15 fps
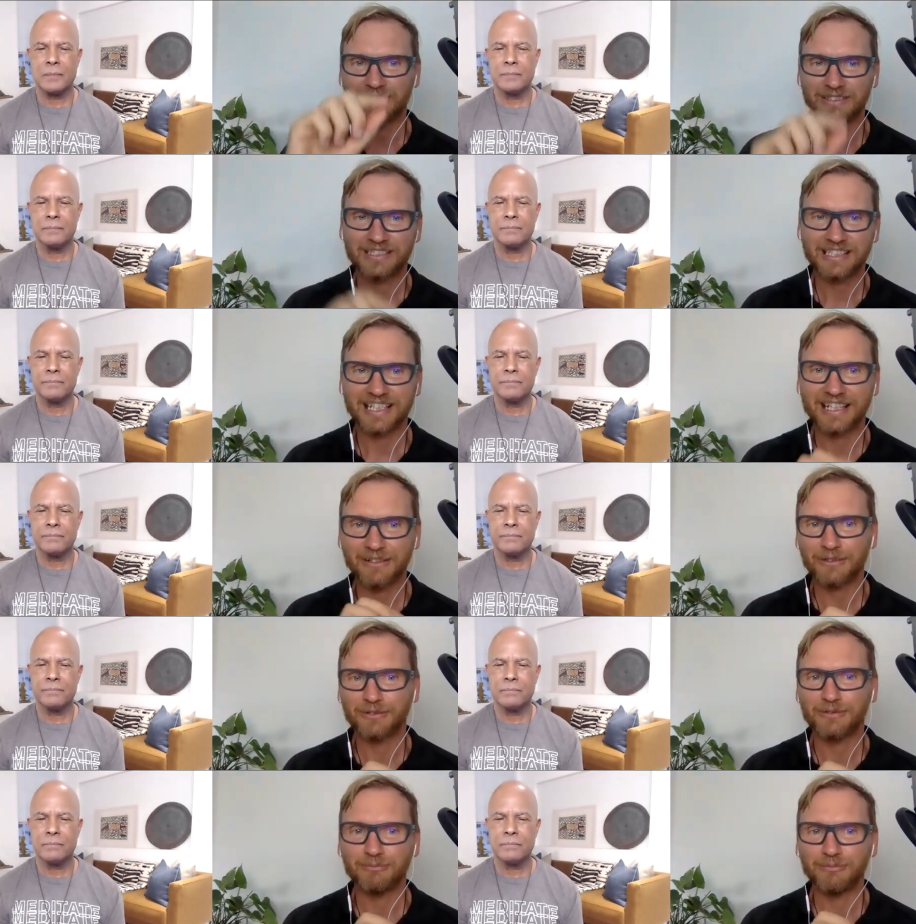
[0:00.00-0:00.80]
Speaker 1: see
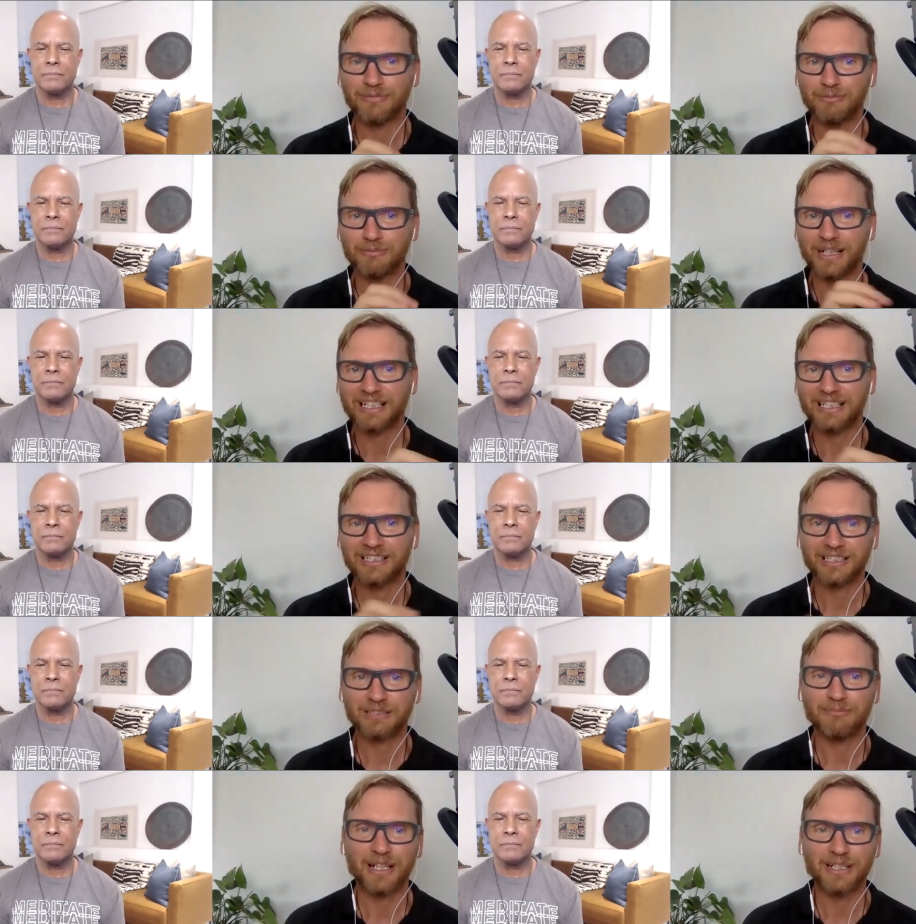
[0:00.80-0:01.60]
who michael
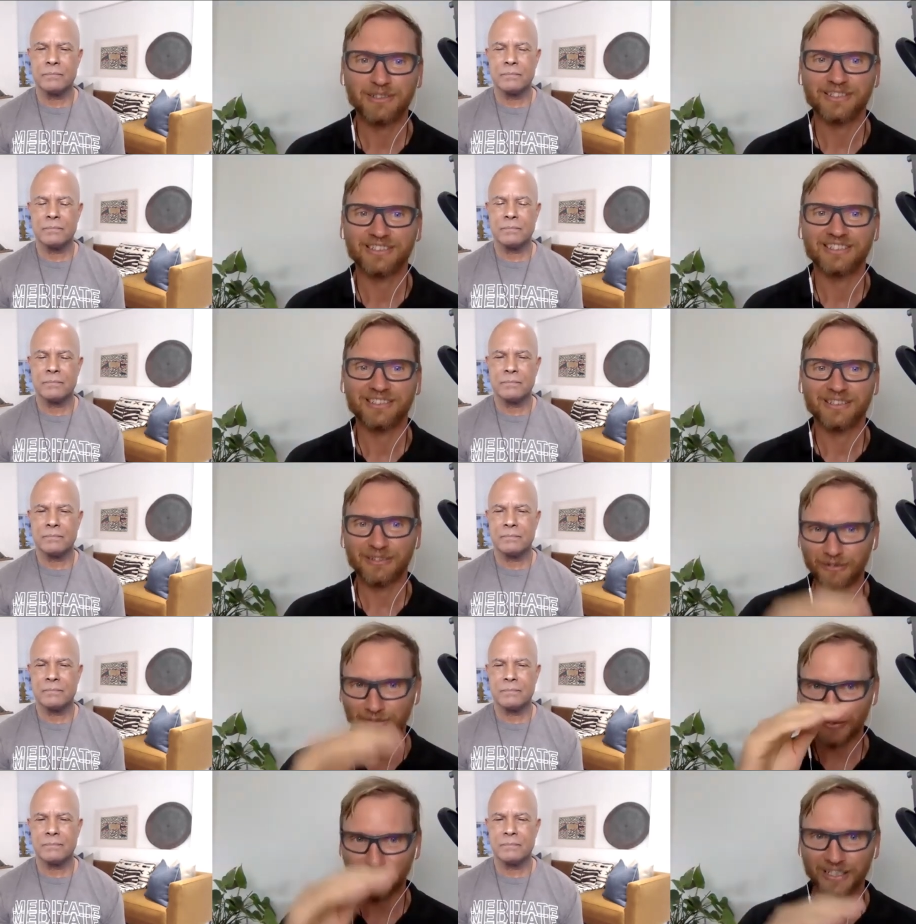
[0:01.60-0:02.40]
just mentioned
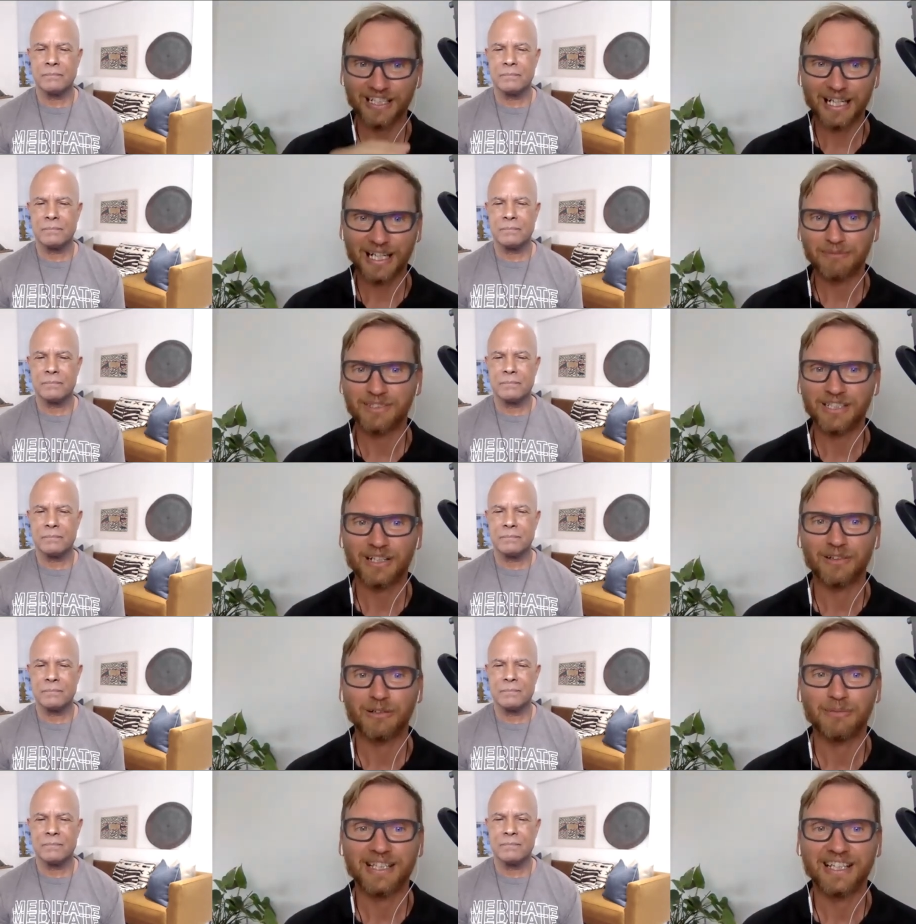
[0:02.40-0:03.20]
of all the names
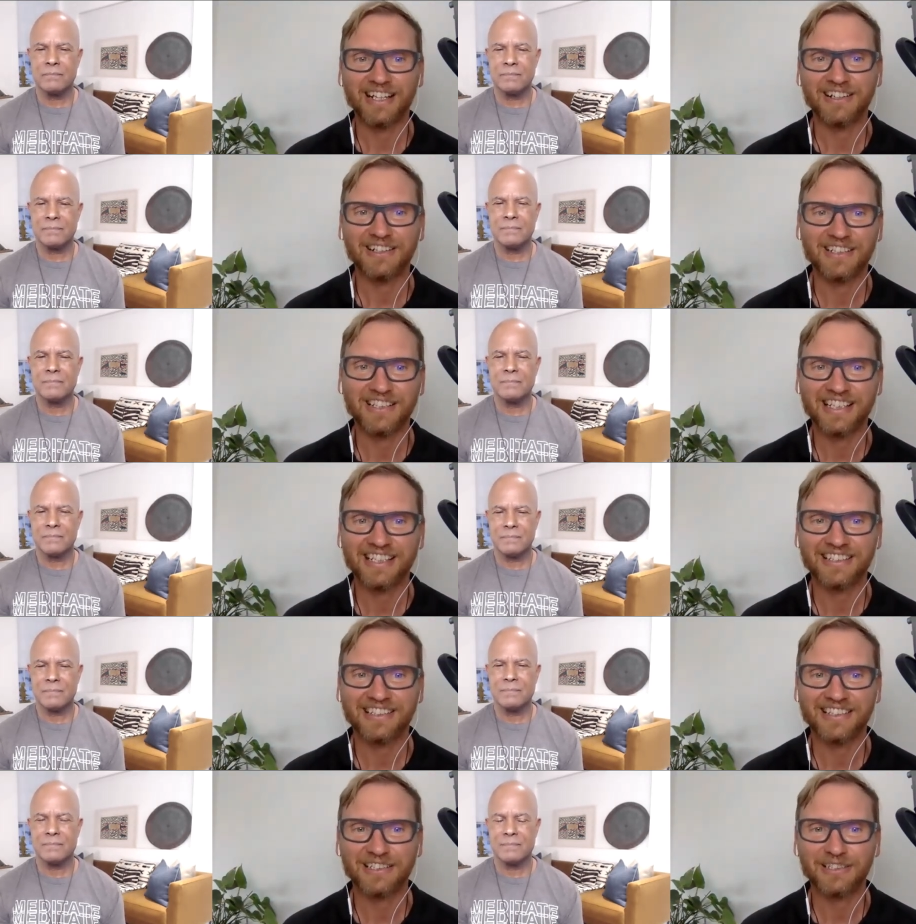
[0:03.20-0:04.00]
they'll all be there
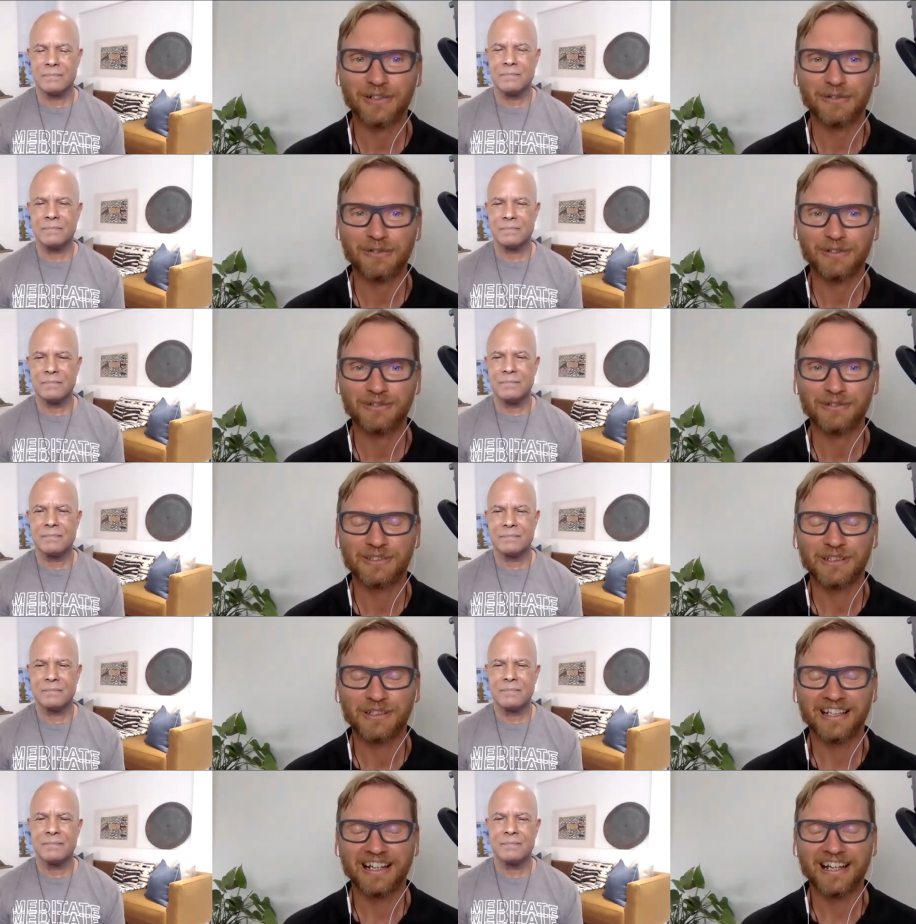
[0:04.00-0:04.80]
underneath in the show notes
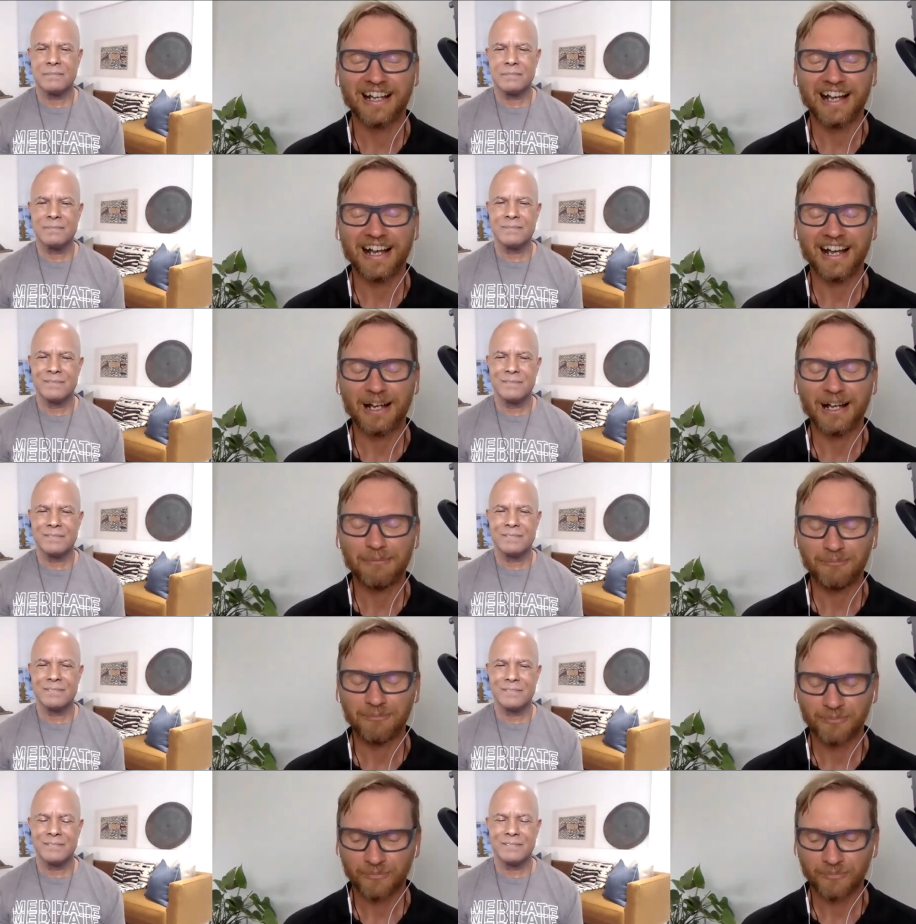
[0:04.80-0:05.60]

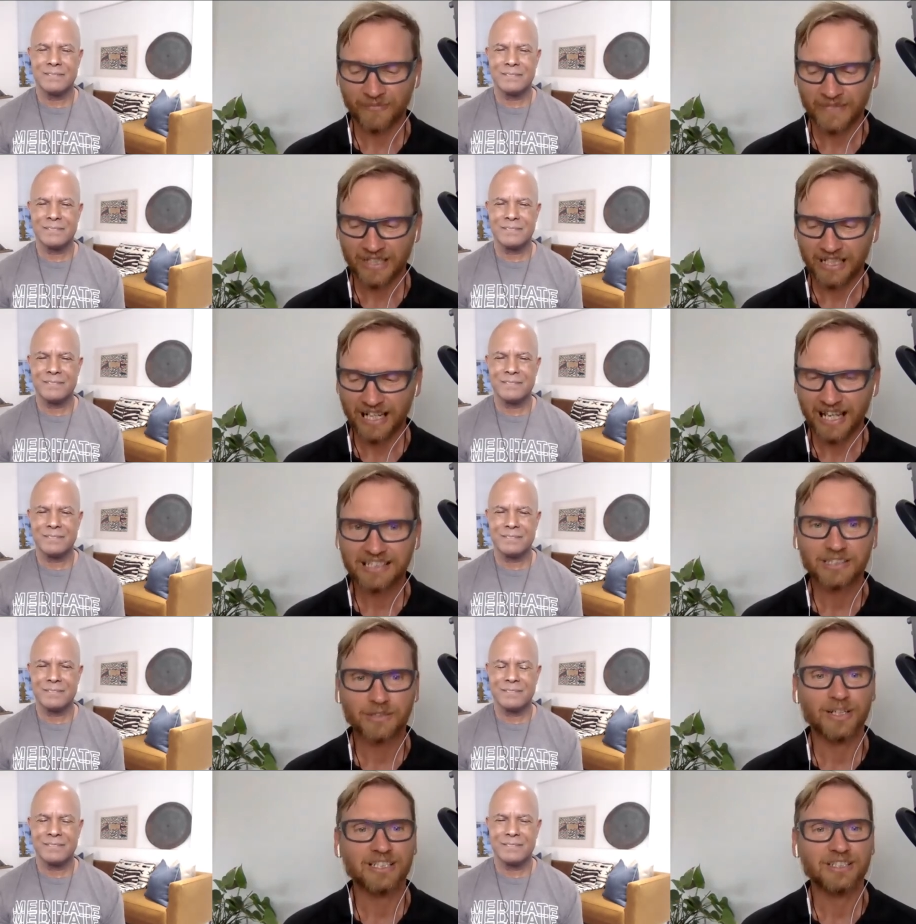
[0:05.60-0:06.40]
um,
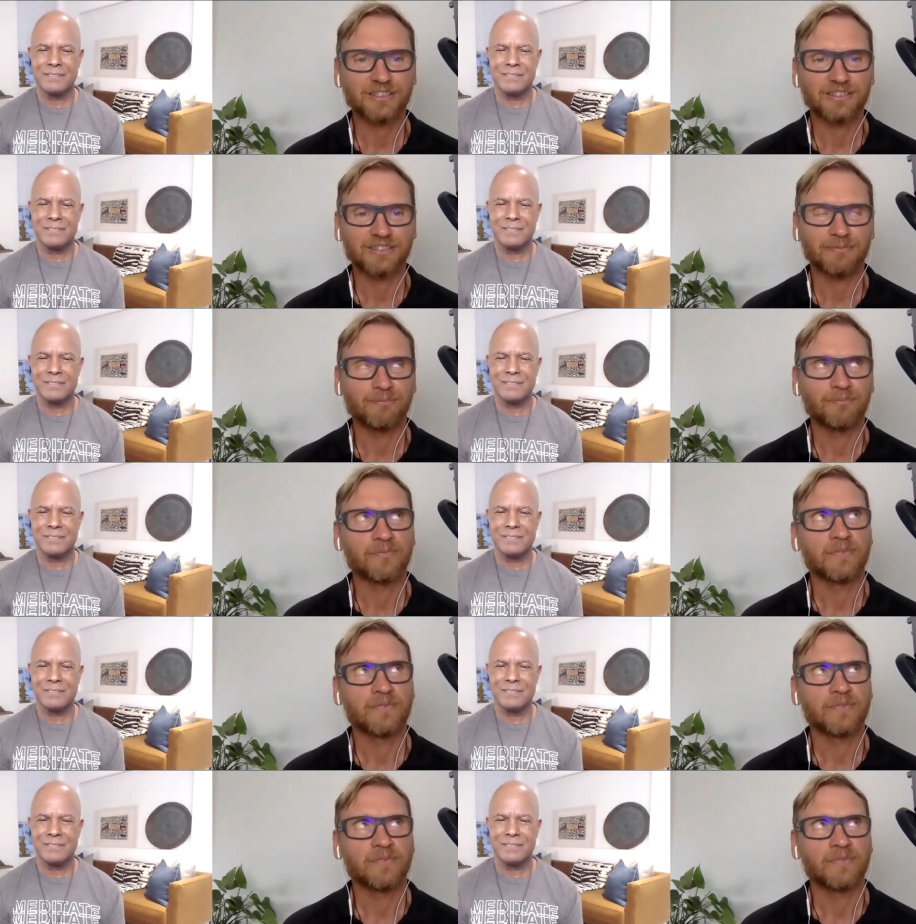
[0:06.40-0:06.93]
last question